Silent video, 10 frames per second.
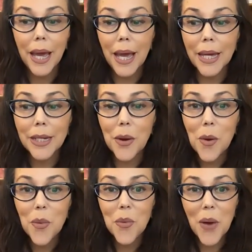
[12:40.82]
And
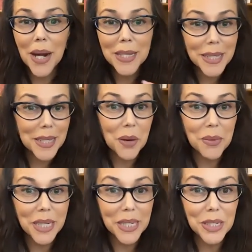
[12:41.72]
what is it that
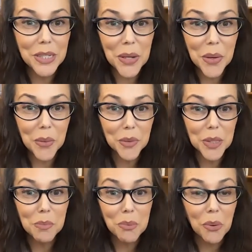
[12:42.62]
we need to do
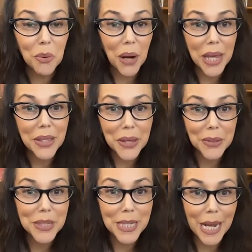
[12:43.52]
to break
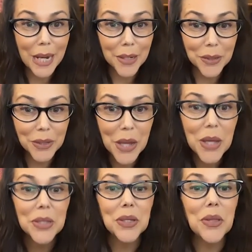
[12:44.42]
those down
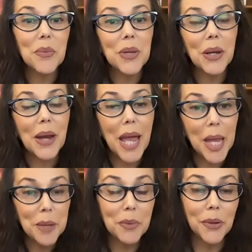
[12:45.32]
so that we are
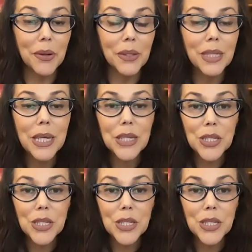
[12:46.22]
able